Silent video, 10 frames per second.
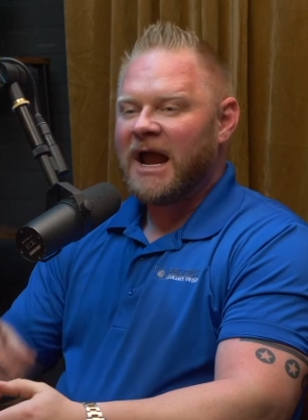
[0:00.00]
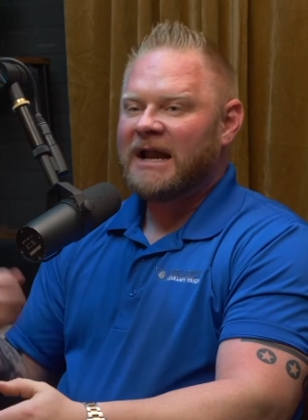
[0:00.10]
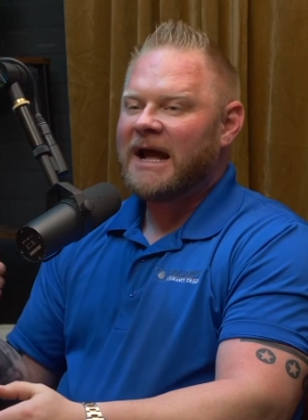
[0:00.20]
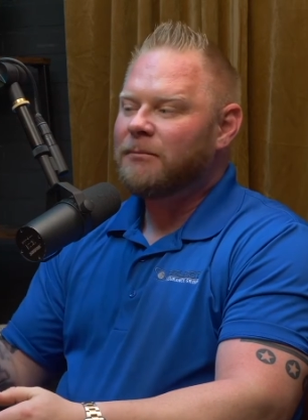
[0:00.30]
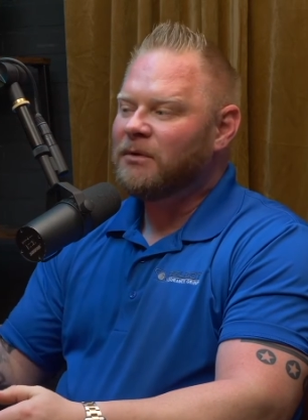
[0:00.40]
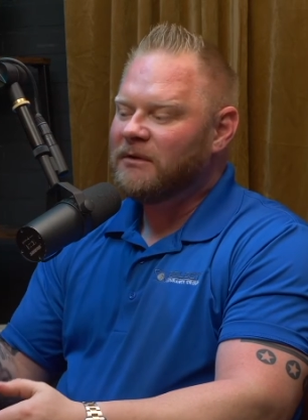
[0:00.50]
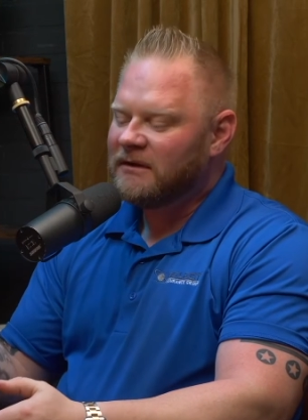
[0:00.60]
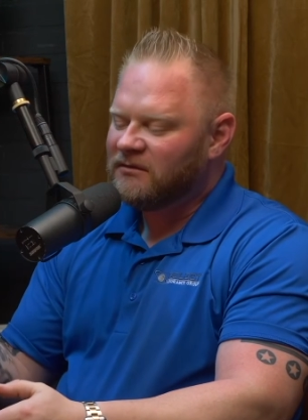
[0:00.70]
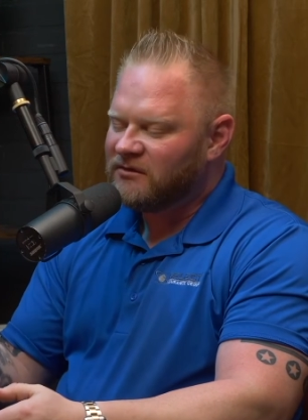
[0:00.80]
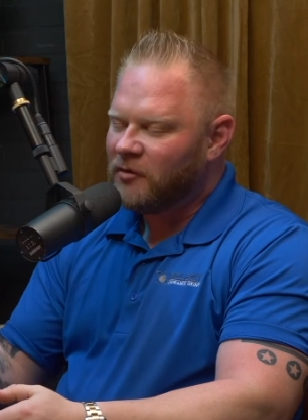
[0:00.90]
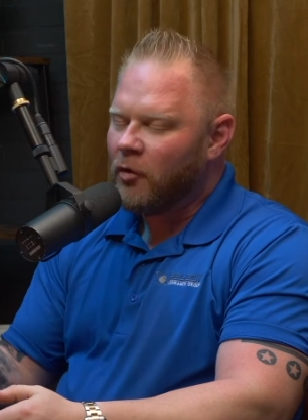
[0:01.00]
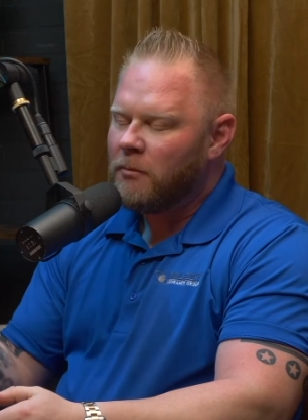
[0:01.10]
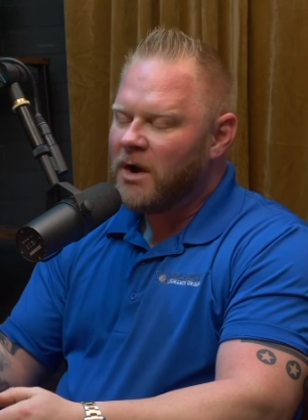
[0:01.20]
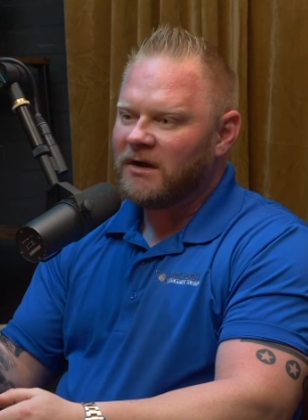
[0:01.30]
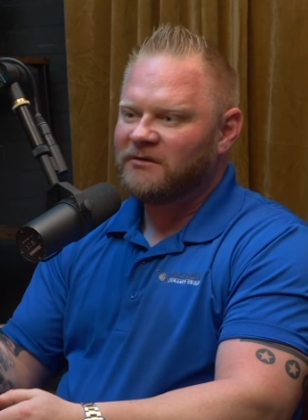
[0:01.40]
And I believed so
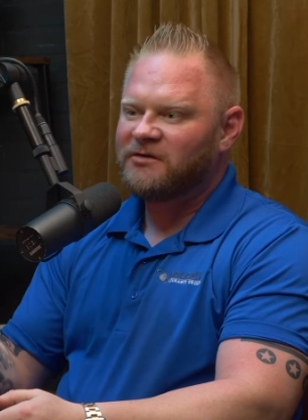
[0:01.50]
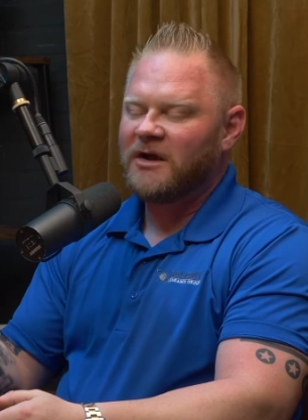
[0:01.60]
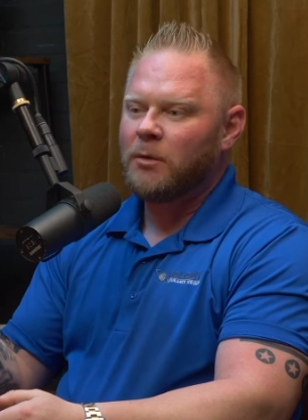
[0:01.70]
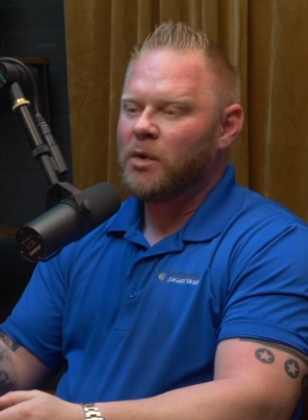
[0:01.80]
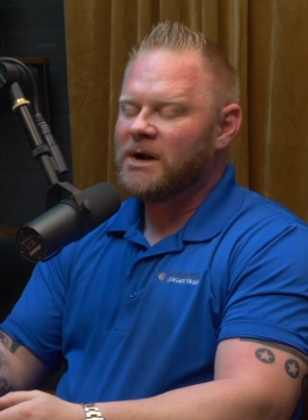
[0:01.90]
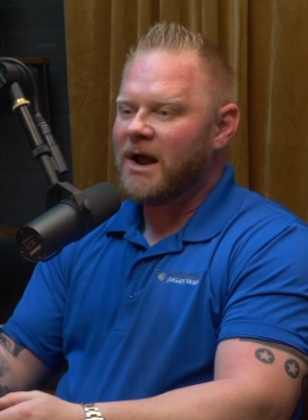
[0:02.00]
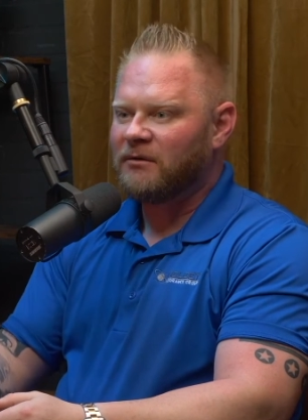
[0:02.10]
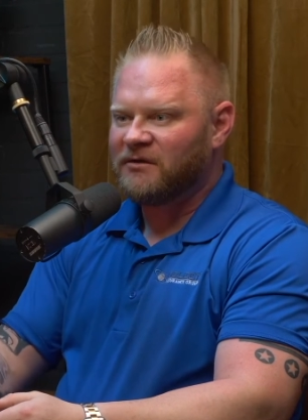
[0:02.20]
much in what I was